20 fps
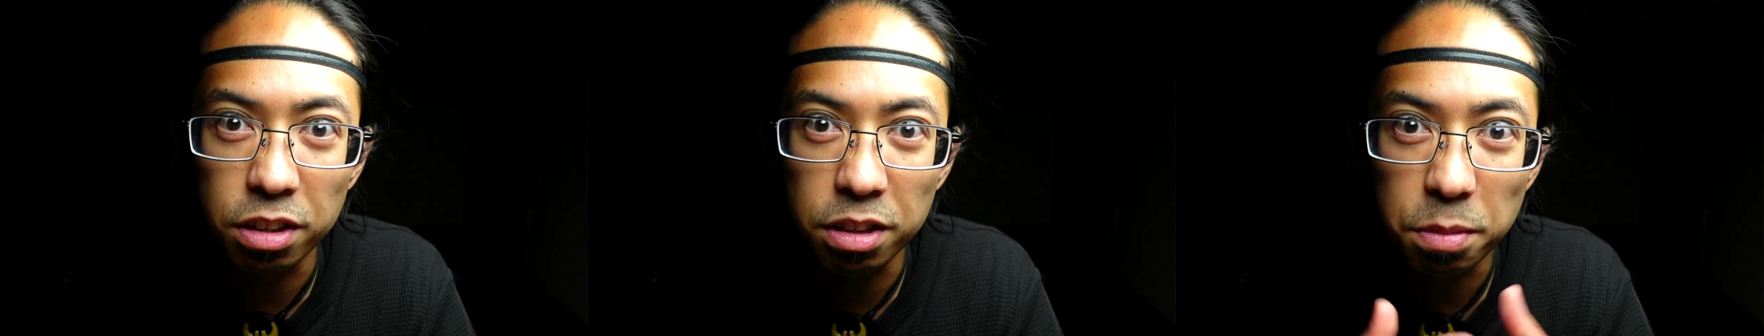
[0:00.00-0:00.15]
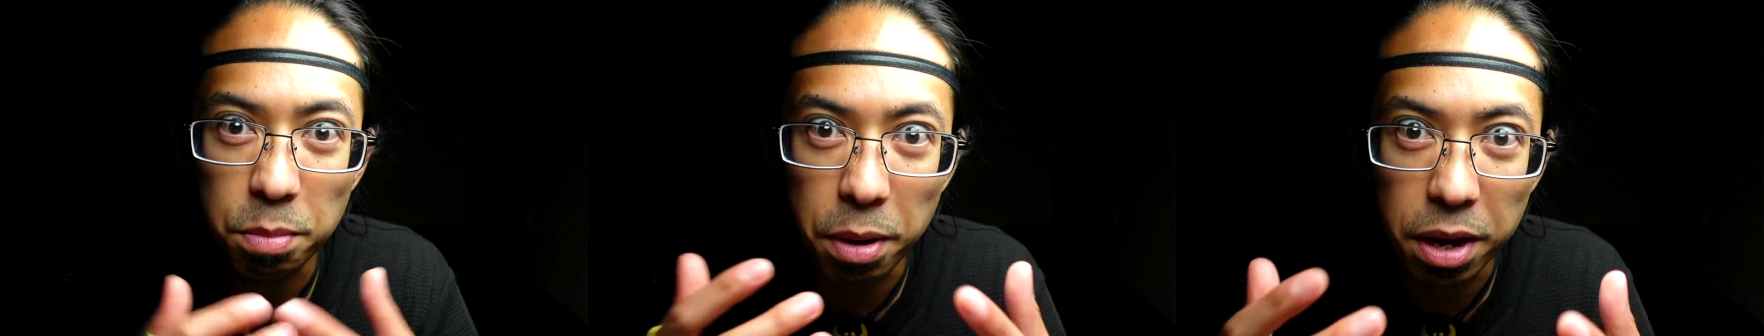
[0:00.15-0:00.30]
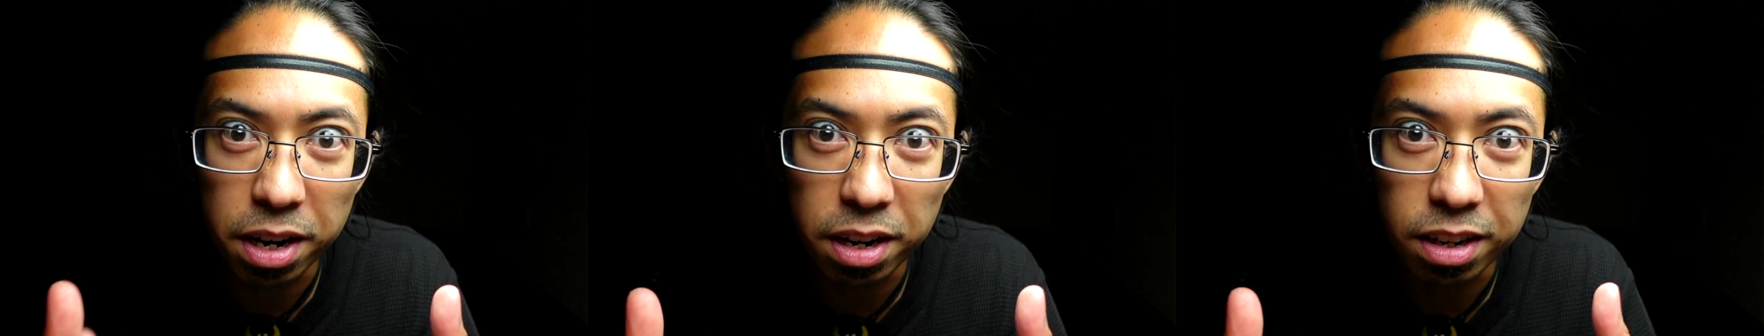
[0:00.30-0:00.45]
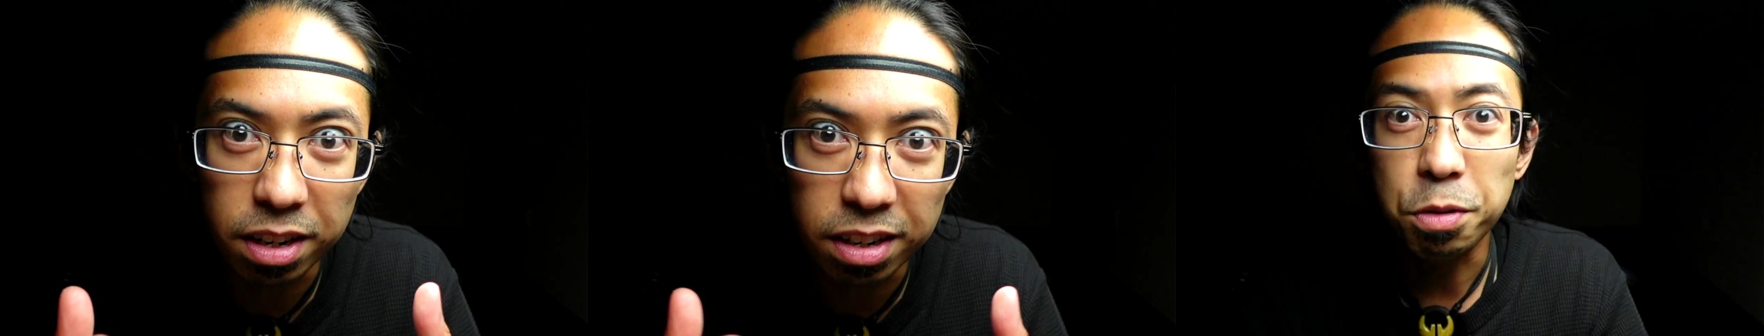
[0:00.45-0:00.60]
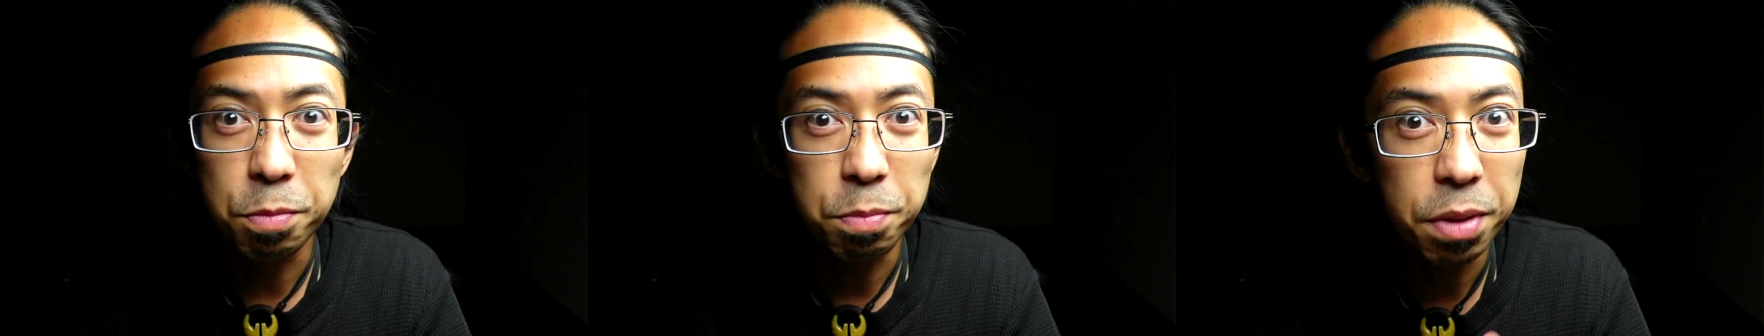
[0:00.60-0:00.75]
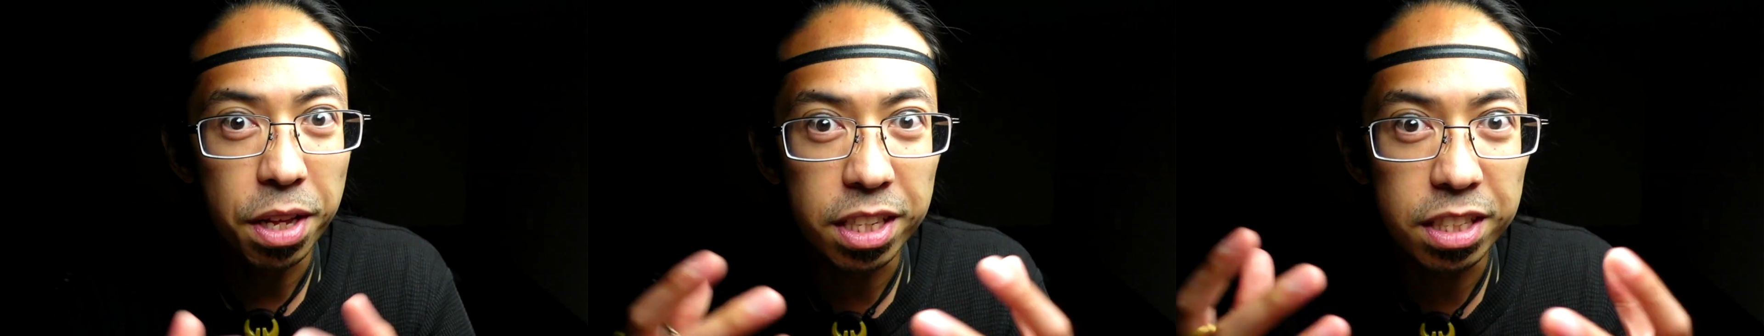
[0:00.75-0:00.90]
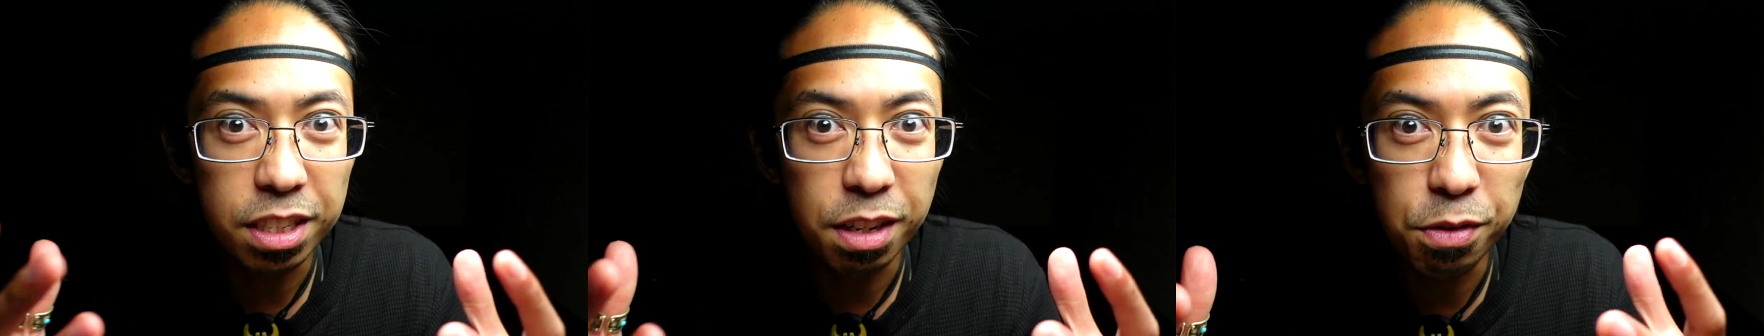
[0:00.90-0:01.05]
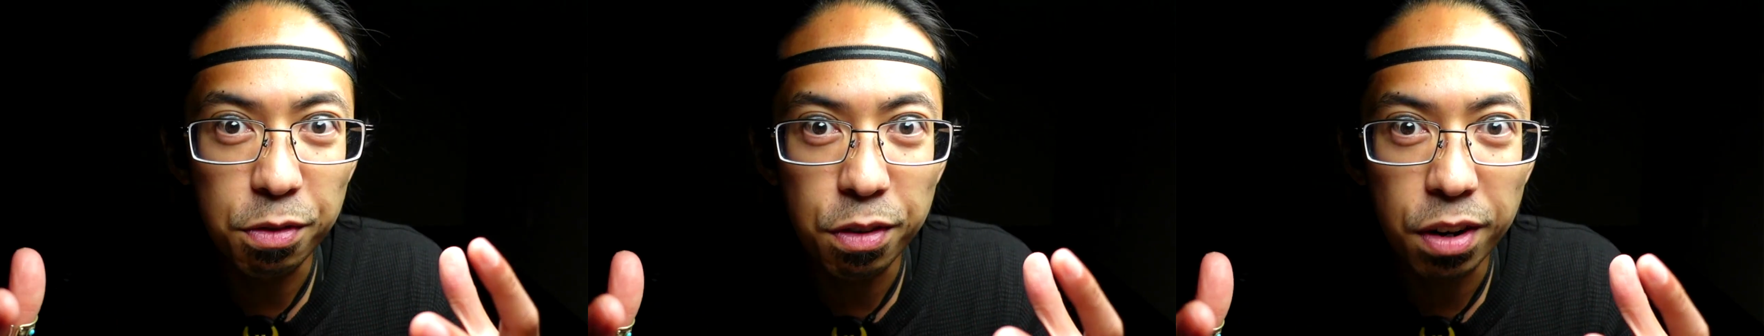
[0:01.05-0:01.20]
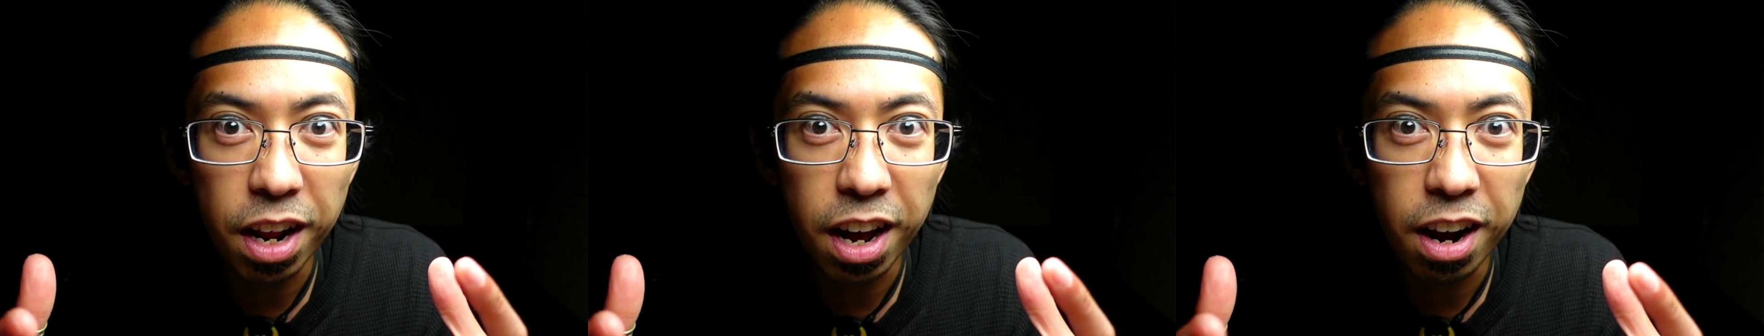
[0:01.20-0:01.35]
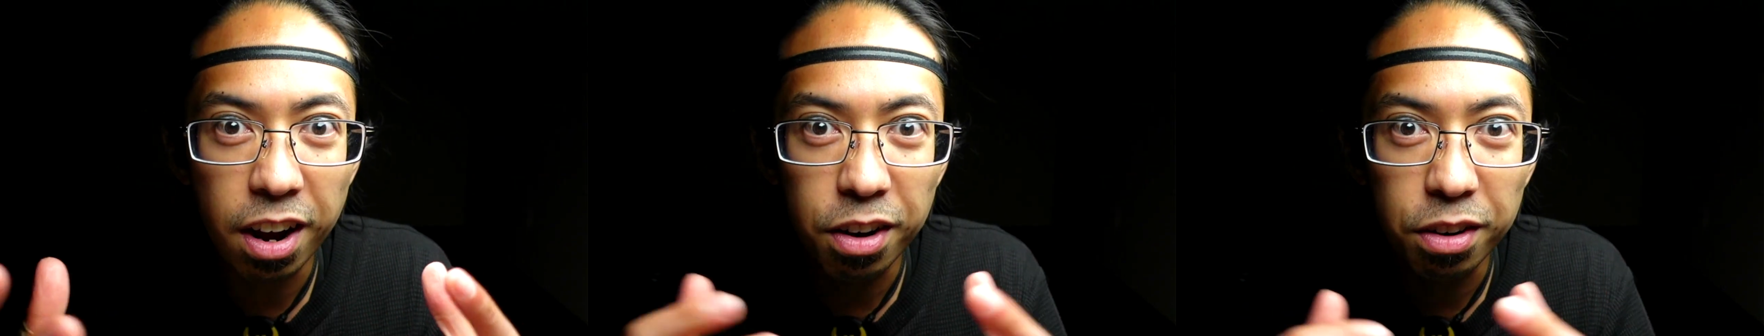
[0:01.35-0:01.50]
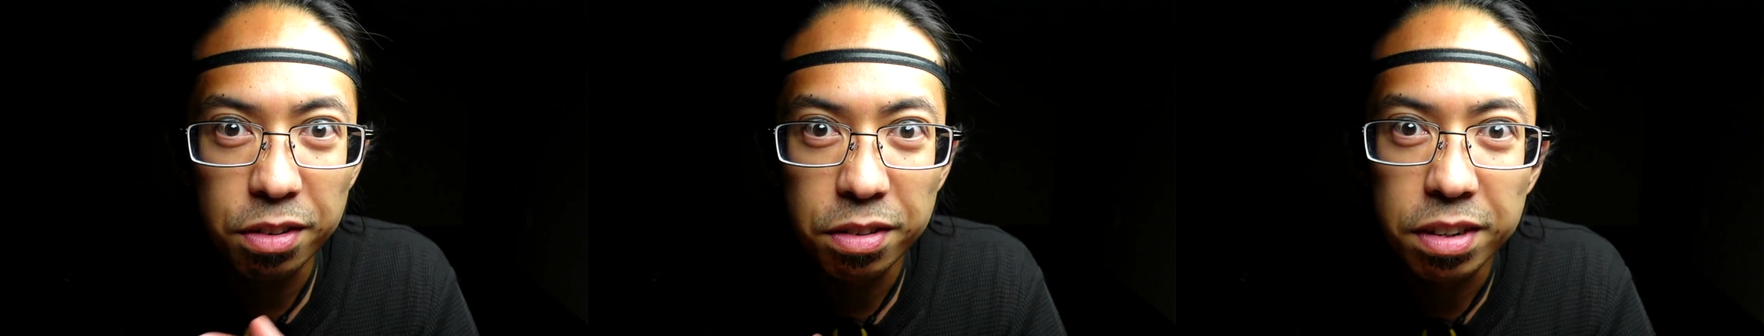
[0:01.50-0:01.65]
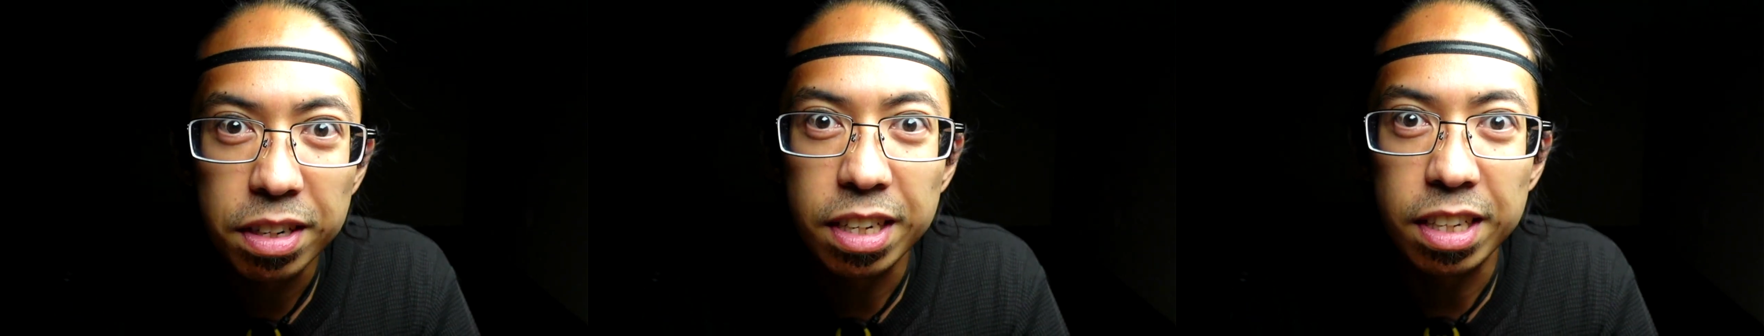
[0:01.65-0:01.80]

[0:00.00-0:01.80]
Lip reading: the better. That's it for now.